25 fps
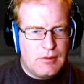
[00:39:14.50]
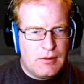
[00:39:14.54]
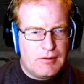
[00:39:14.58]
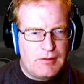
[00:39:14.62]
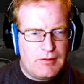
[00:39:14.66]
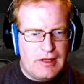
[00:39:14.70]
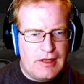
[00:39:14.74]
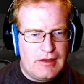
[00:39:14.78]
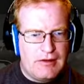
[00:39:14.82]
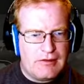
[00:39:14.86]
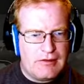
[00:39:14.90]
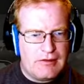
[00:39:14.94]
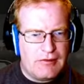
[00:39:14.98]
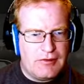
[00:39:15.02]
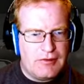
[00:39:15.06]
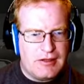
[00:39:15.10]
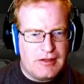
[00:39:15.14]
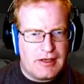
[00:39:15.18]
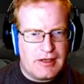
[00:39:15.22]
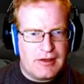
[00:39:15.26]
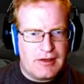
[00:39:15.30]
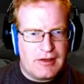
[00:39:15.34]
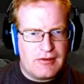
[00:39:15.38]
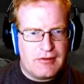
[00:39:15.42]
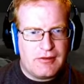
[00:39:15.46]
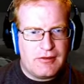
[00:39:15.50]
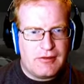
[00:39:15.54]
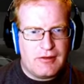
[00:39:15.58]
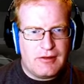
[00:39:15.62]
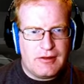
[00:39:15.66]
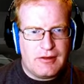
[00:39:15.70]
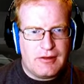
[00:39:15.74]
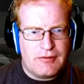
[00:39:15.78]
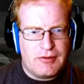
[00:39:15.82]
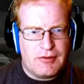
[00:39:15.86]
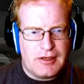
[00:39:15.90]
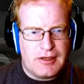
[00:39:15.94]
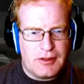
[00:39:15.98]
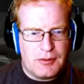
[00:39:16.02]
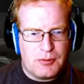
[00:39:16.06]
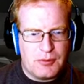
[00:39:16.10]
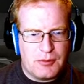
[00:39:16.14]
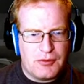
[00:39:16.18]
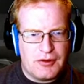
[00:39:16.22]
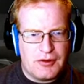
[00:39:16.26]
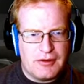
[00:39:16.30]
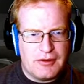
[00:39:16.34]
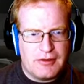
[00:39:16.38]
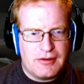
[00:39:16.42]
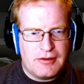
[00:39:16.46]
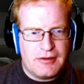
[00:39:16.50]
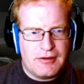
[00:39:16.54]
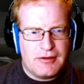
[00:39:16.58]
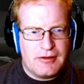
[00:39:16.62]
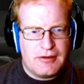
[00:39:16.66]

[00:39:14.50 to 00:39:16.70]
have eighty-seven tickets ready to print.